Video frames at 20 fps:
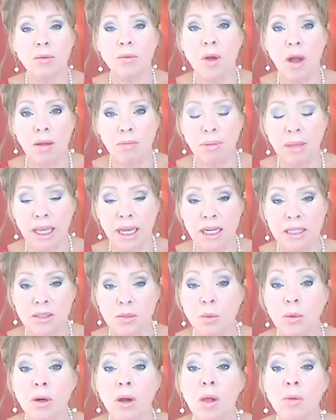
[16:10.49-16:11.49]
the wrong
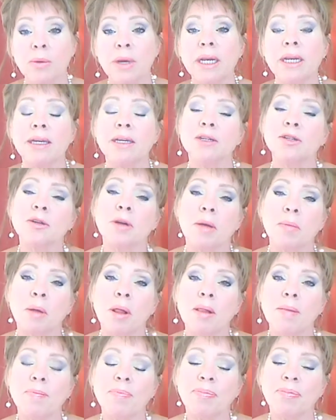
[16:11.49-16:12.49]
place. We're already in
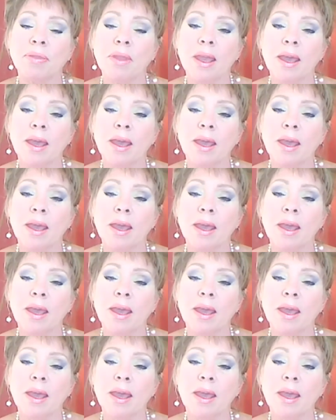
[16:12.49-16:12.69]
trouble.